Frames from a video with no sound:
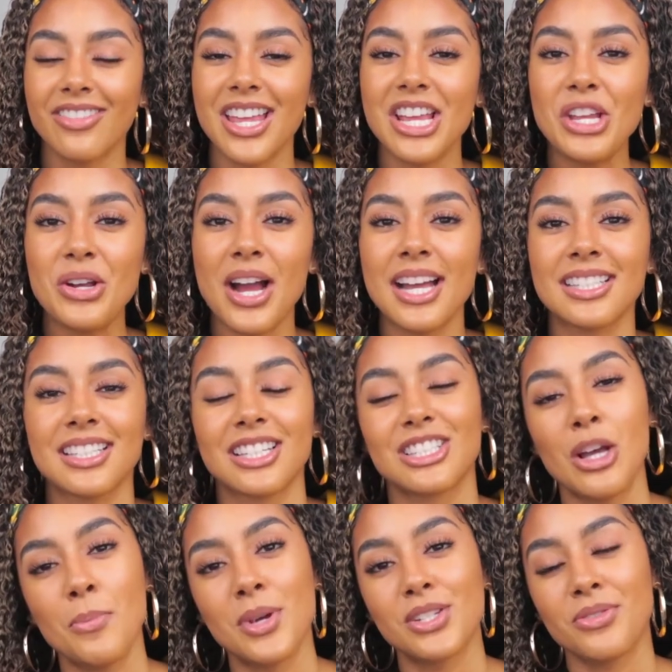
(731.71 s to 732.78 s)
Thank you guys
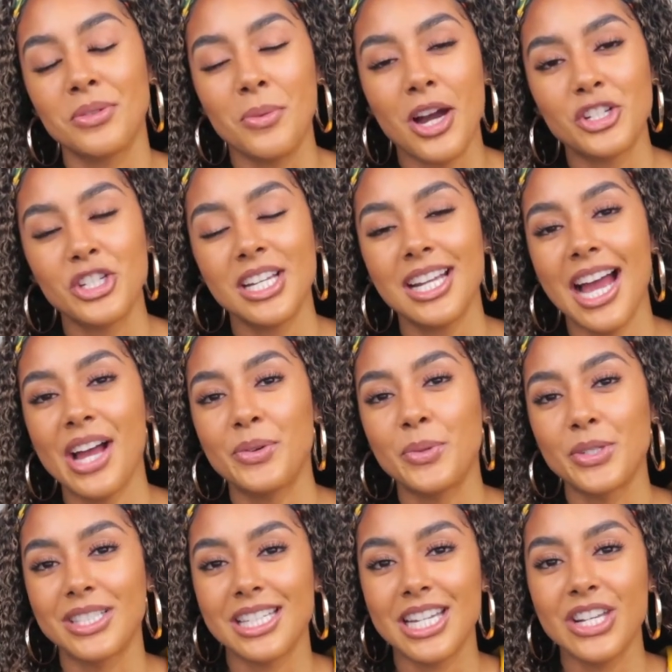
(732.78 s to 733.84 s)
so much for watching. I
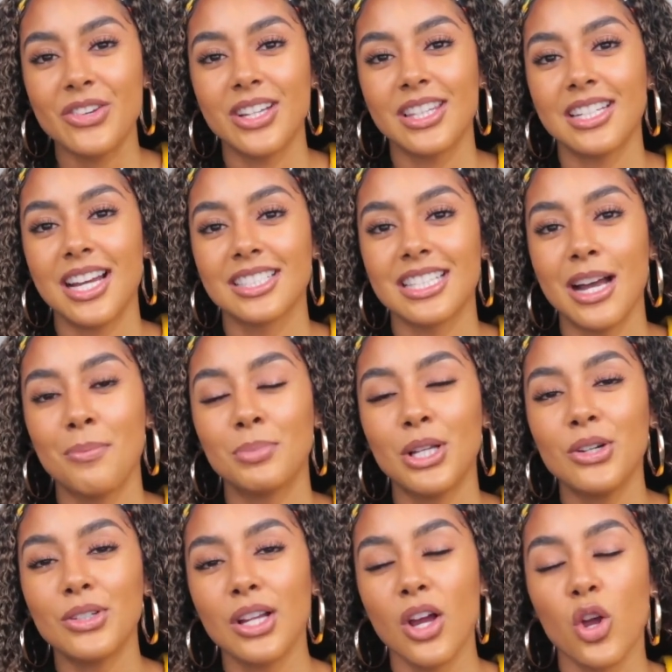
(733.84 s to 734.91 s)
will see you in the next
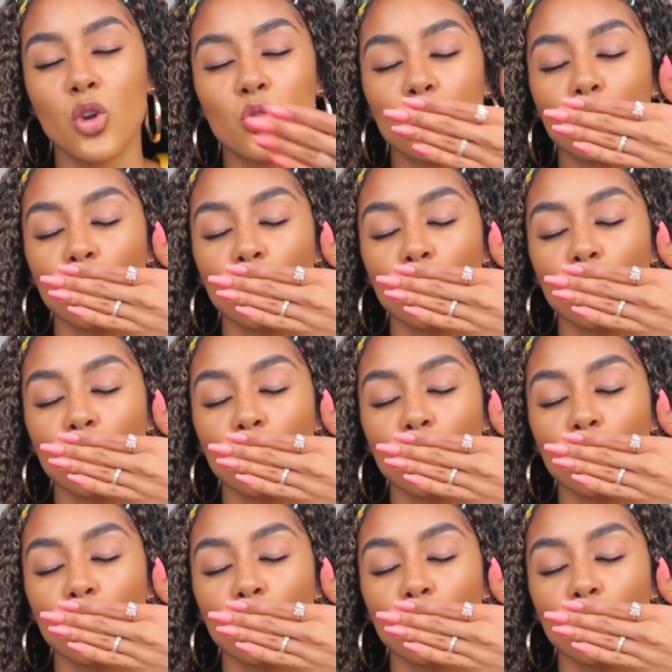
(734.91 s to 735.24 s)
upload.